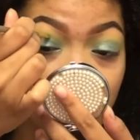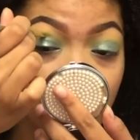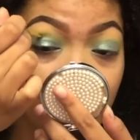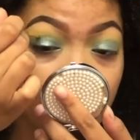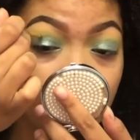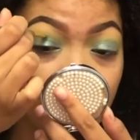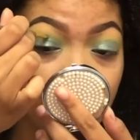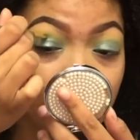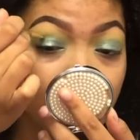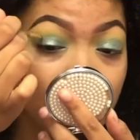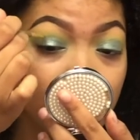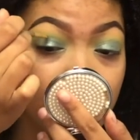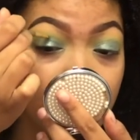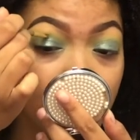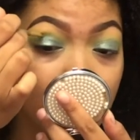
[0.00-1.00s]
I'm
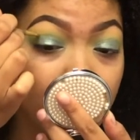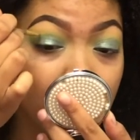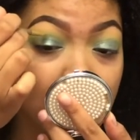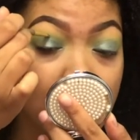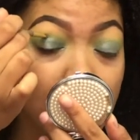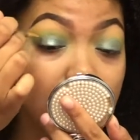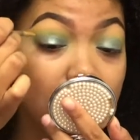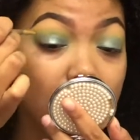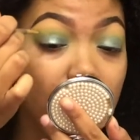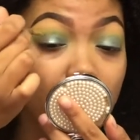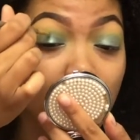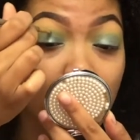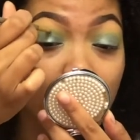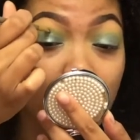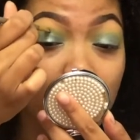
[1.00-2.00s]
not trying to make it
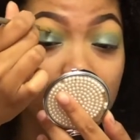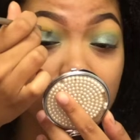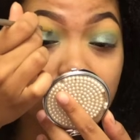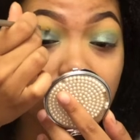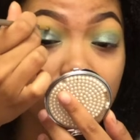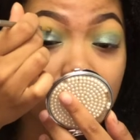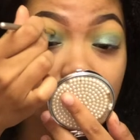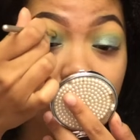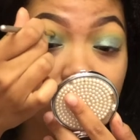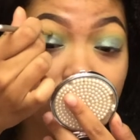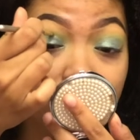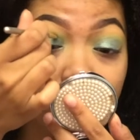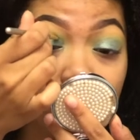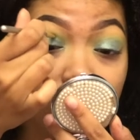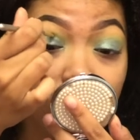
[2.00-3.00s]
too harsh,
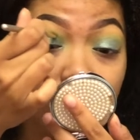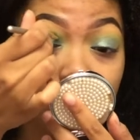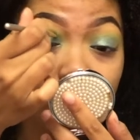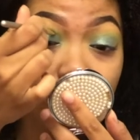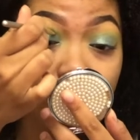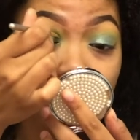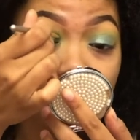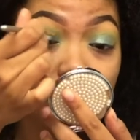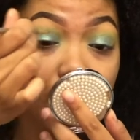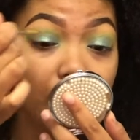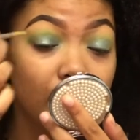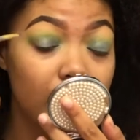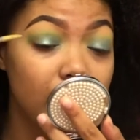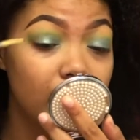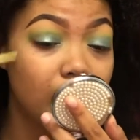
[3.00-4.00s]

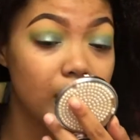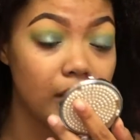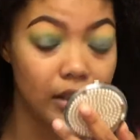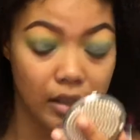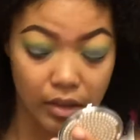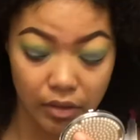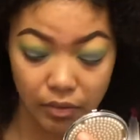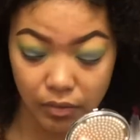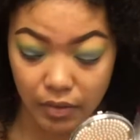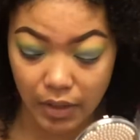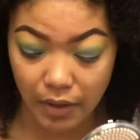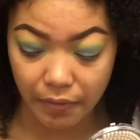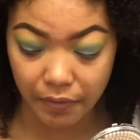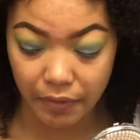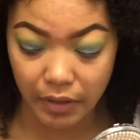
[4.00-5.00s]
but it'll
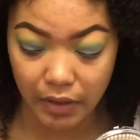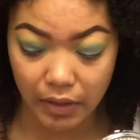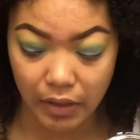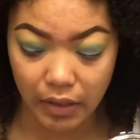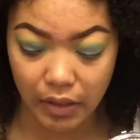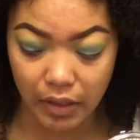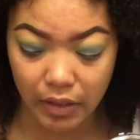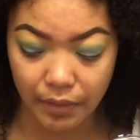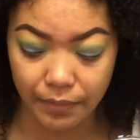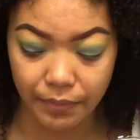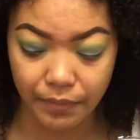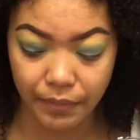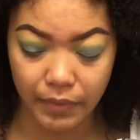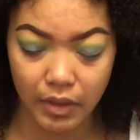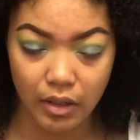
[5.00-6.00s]
definitely
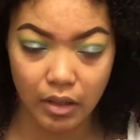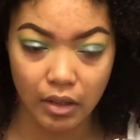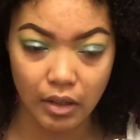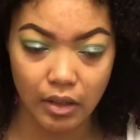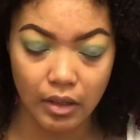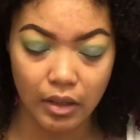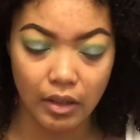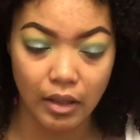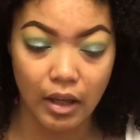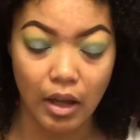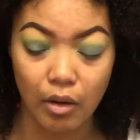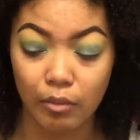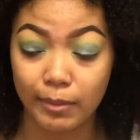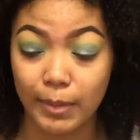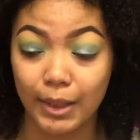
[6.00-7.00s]

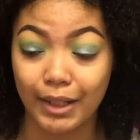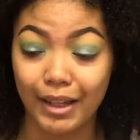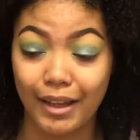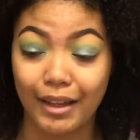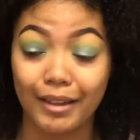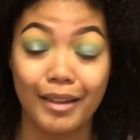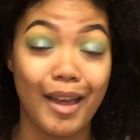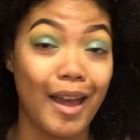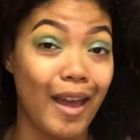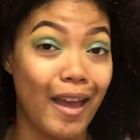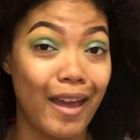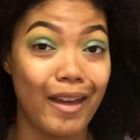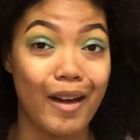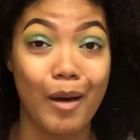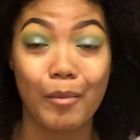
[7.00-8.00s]
help me like,
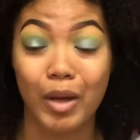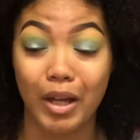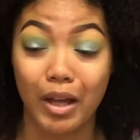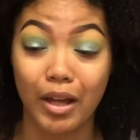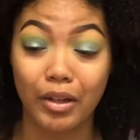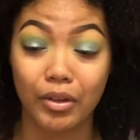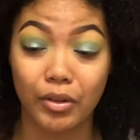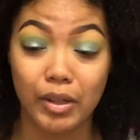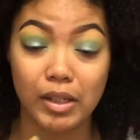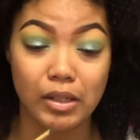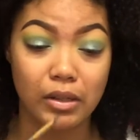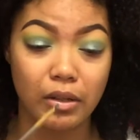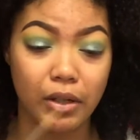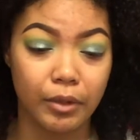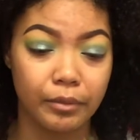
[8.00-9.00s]
hey, I'm a cut
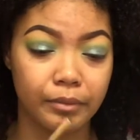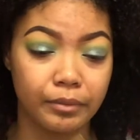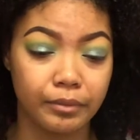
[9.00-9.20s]
crease, you know?